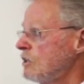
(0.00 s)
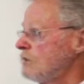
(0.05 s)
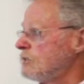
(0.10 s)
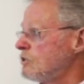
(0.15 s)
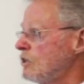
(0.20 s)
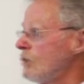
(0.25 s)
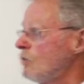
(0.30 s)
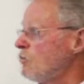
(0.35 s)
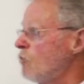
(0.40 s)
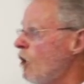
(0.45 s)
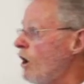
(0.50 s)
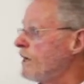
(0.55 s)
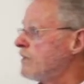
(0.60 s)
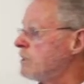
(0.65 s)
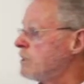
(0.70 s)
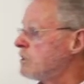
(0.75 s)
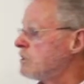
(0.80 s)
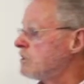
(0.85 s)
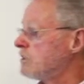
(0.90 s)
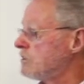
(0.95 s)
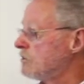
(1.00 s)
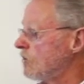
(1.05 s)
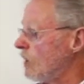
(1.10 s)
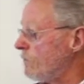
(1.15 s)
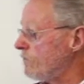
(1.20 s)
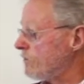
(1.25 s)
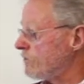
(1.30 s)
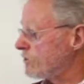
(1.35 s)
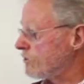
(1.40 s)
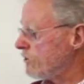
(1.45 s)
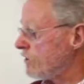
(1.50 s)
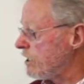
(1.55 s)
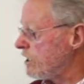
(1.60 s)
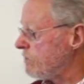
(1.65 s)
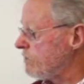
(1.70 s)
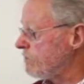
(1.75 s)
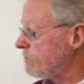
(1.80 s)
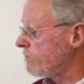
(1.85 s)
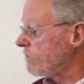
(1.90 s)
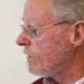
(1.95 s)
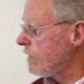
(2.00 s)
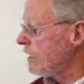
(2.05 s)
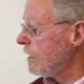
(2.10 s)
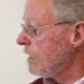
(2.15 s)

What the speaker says: sort of whitish type of cream.